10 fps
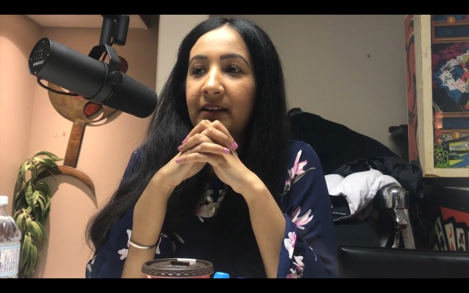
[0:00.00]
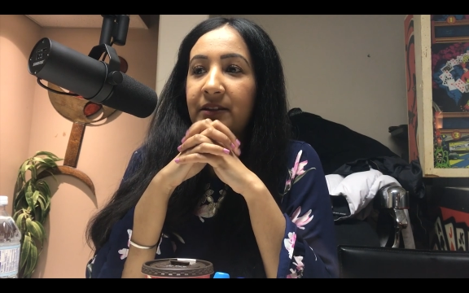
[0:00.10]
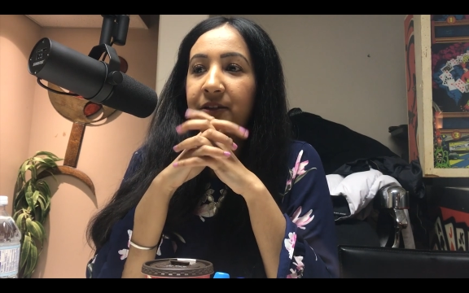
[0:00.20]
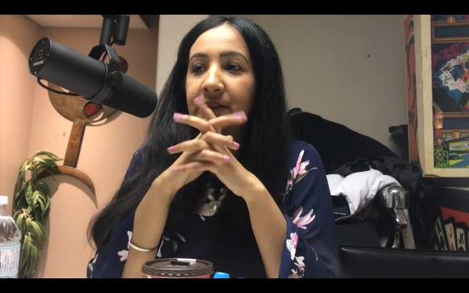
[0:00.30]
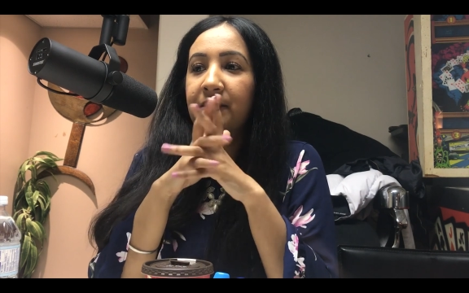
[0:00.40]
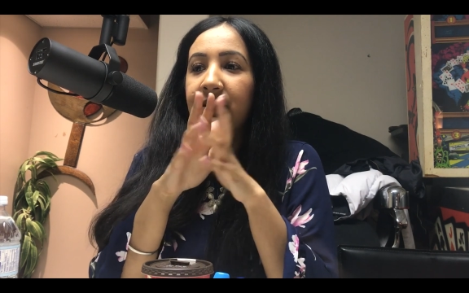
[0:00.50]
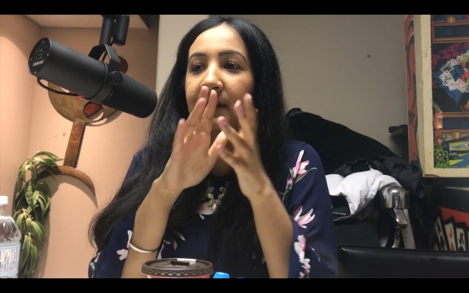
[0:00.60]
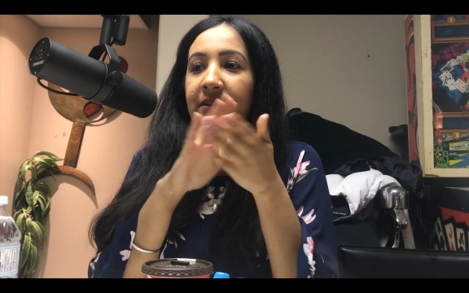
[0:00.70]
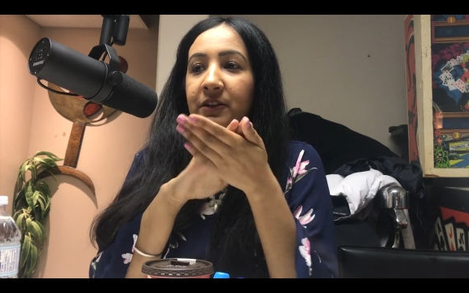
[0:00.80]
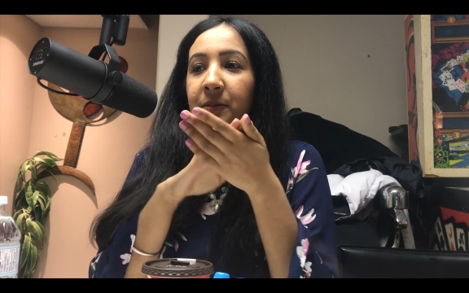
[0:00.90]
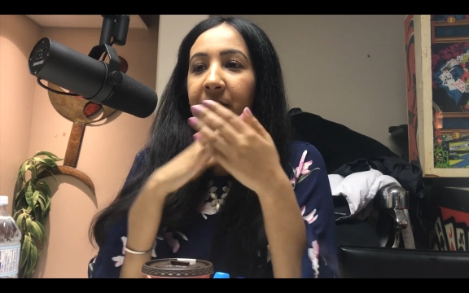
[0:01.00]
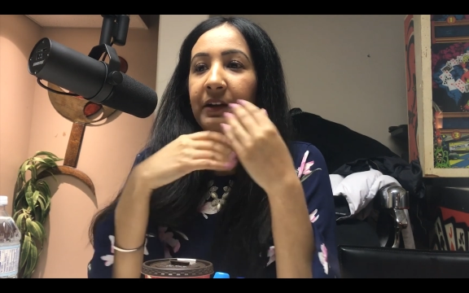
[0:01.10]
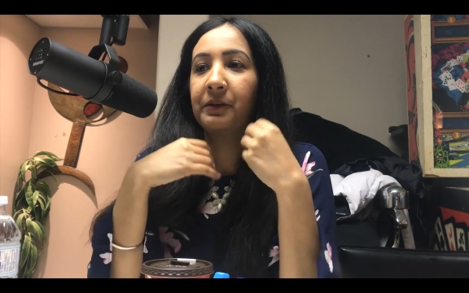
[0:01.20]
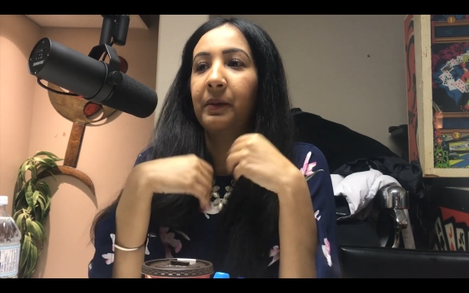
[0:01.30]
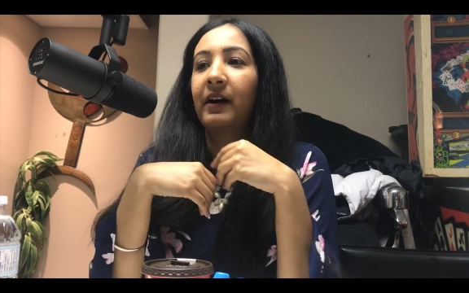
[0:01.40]
certain things that you're putting
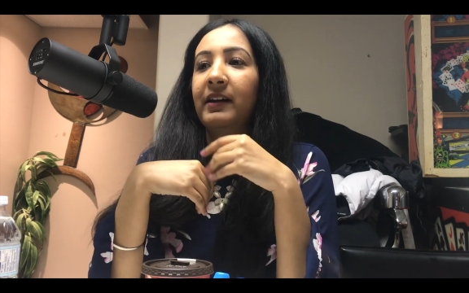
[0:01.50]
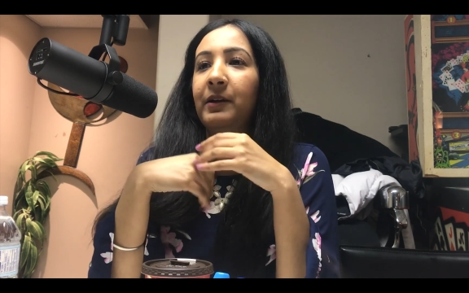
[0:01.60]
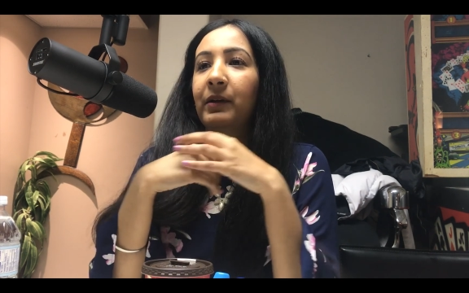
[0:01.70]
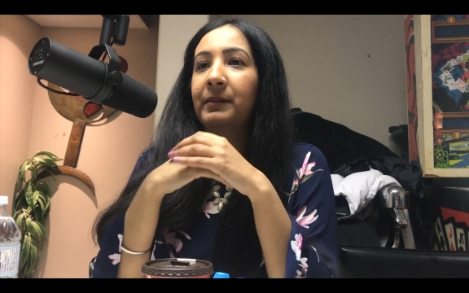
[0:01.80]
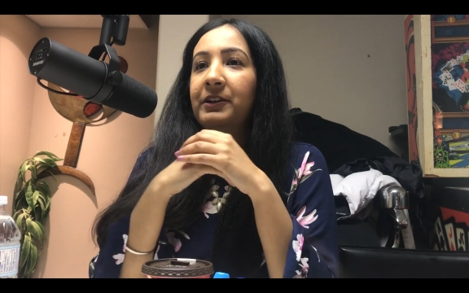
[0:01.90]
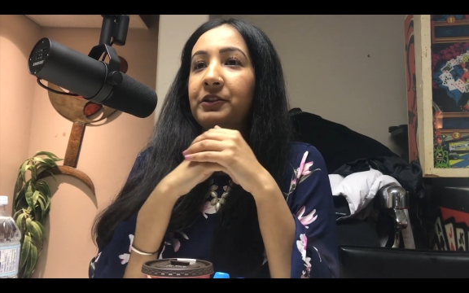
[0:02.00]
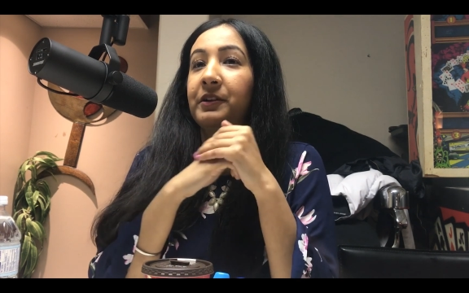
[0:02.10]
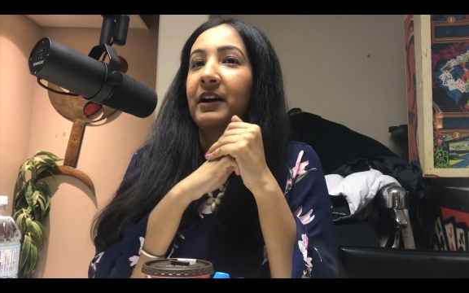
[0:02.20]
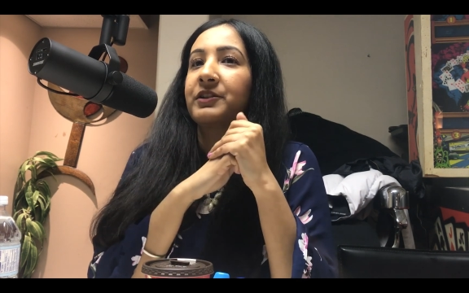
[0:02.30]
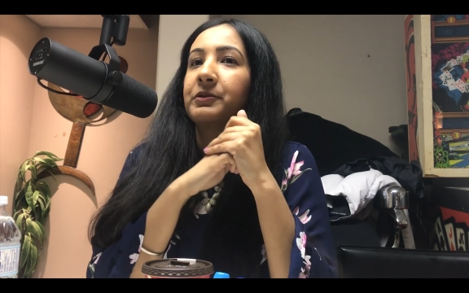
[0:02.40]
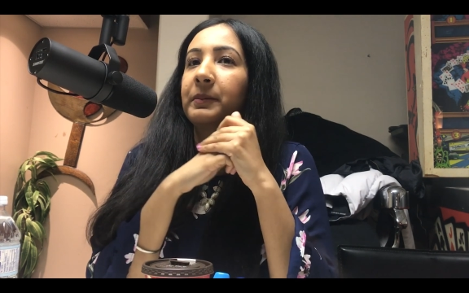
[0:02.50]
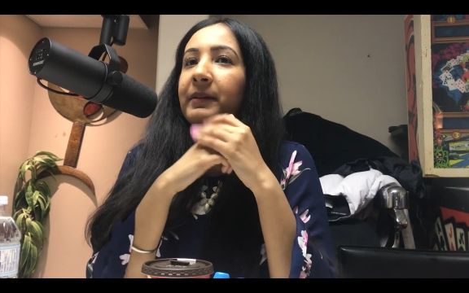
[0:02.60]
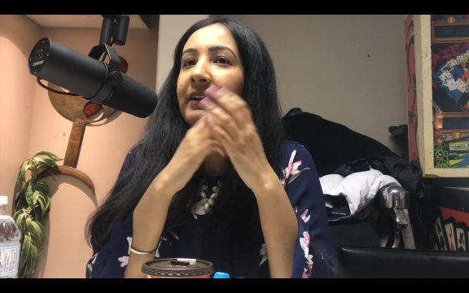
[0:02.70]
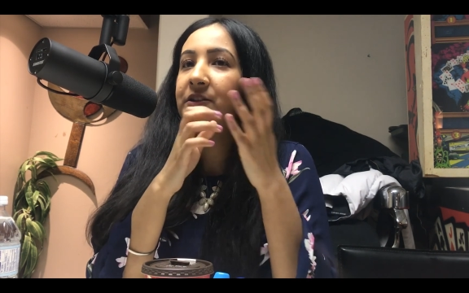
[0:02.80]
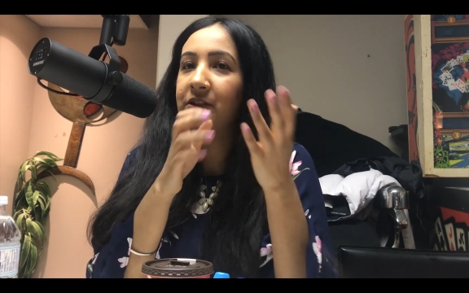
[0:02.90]
in your body, you want to make sure you're actually
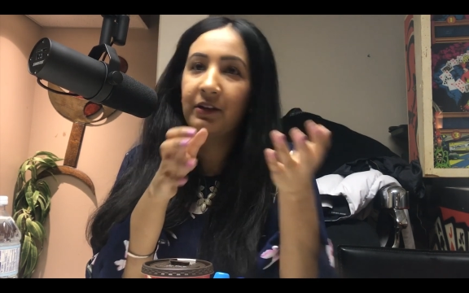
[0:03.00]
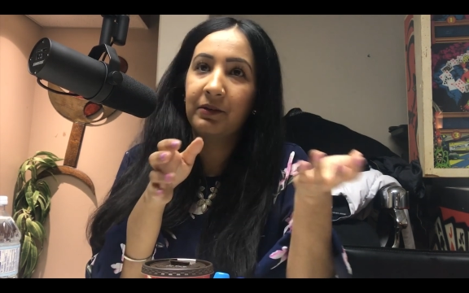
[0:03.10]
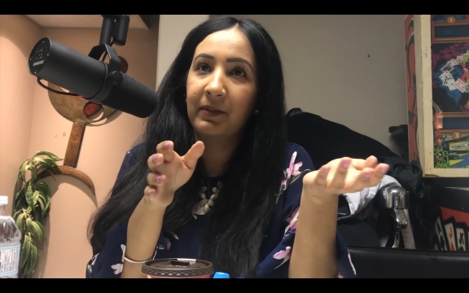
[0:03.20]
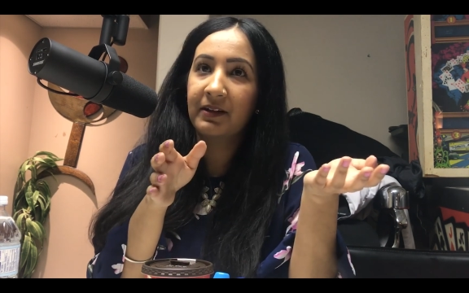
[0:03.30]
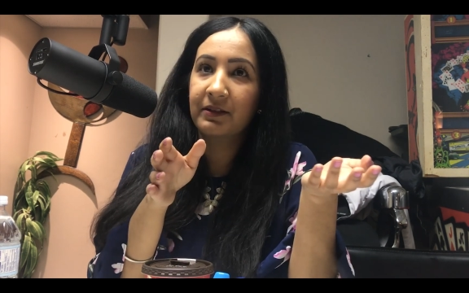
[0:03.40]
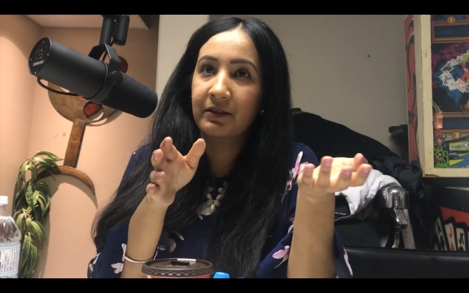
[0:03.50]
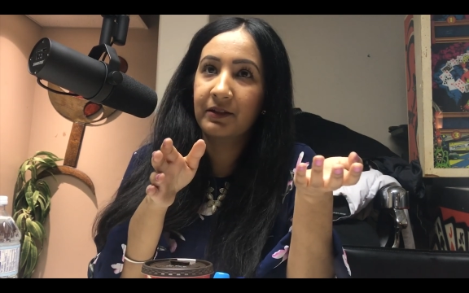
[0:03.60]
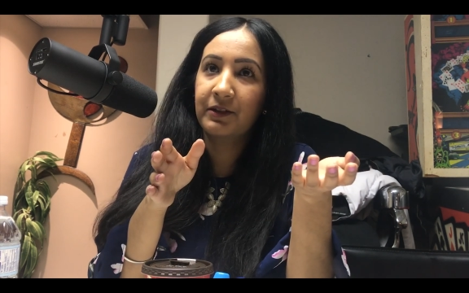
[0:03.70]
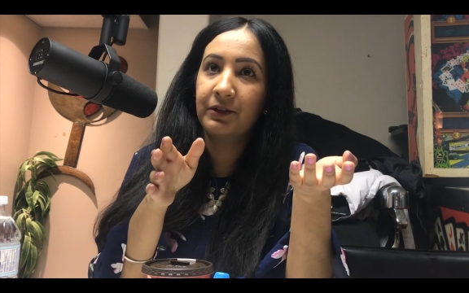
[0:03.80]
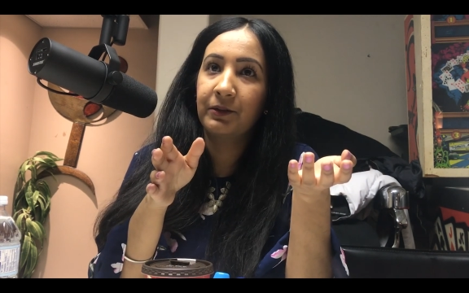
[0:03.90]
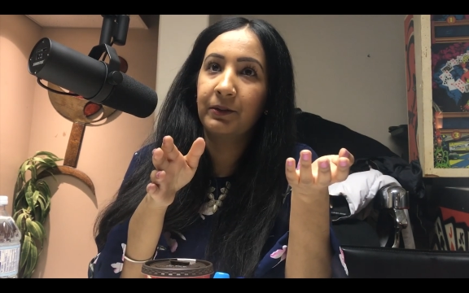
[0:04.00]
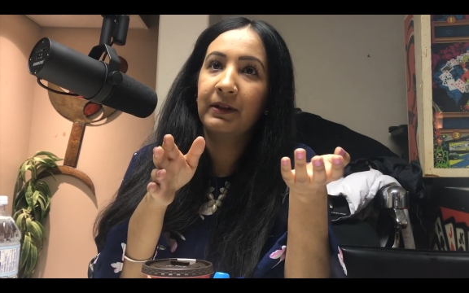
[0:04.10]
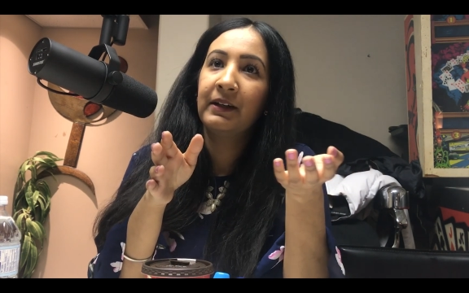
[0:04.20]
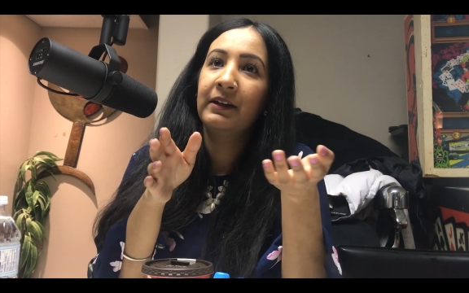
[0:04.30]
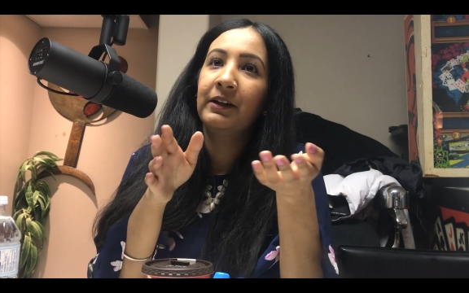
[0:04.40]
replenishing your muscles
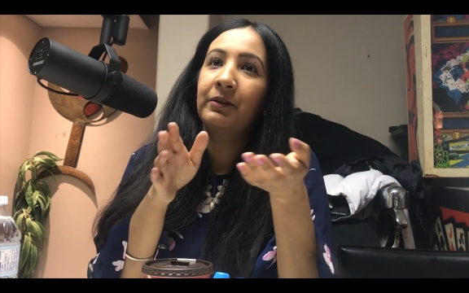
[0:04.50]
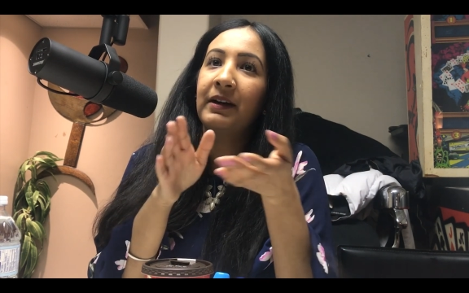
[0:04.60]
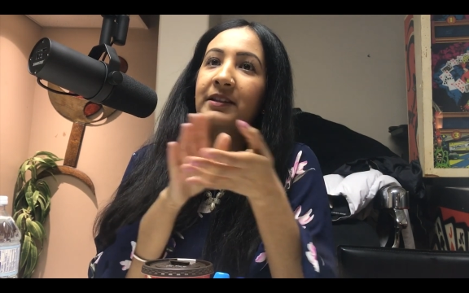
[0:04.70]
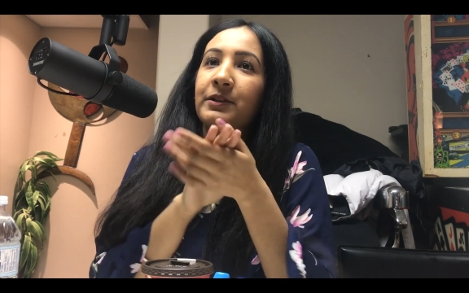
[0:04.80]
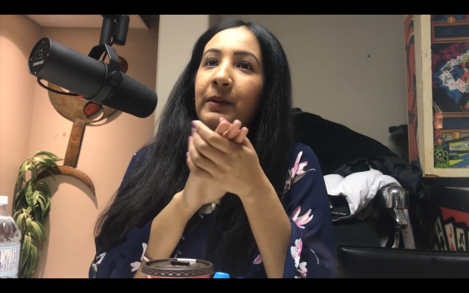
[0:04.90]
too, right?